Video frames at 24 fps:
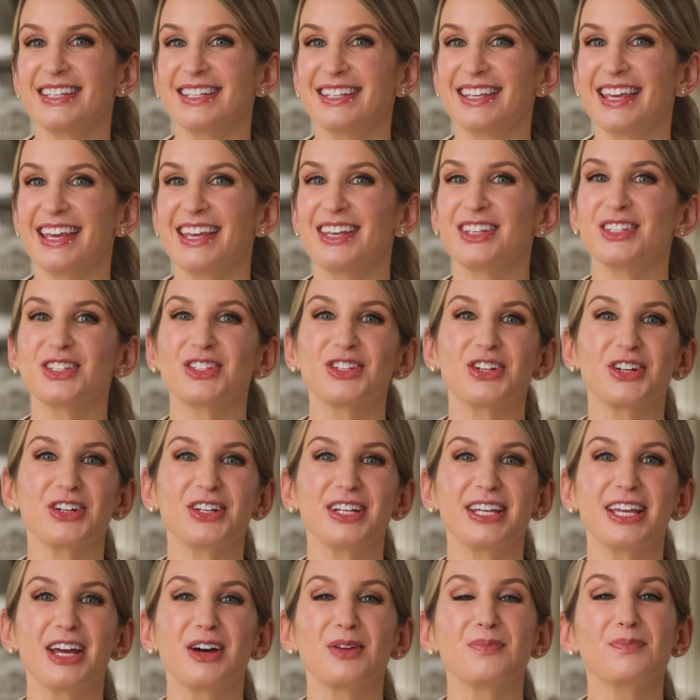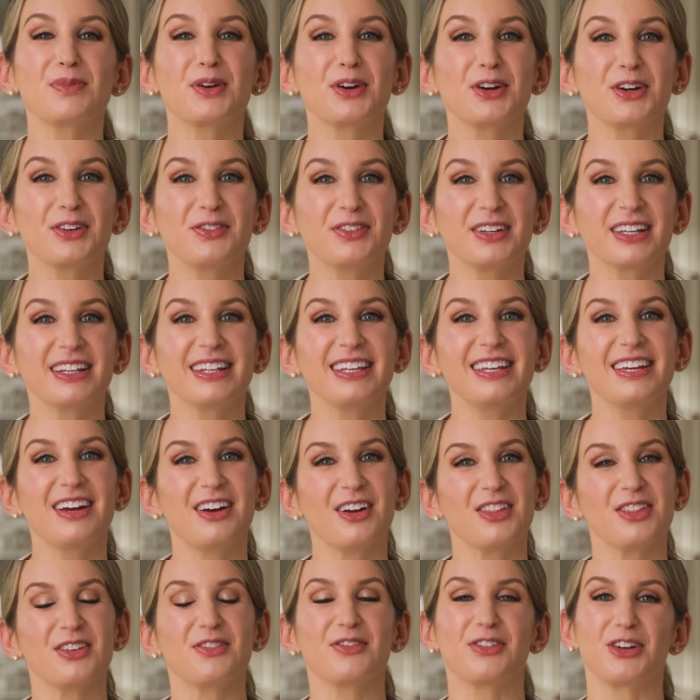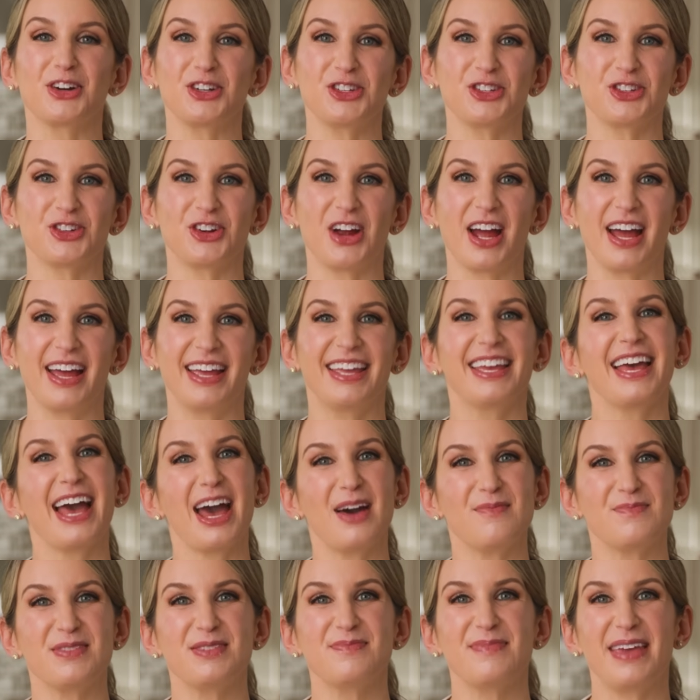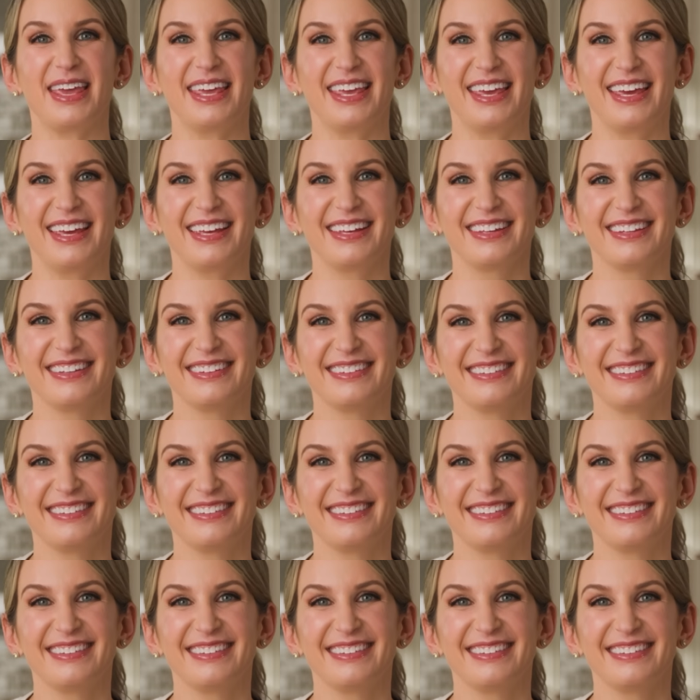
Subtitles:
and cakes turning out perfectly on the first try. Happy baking.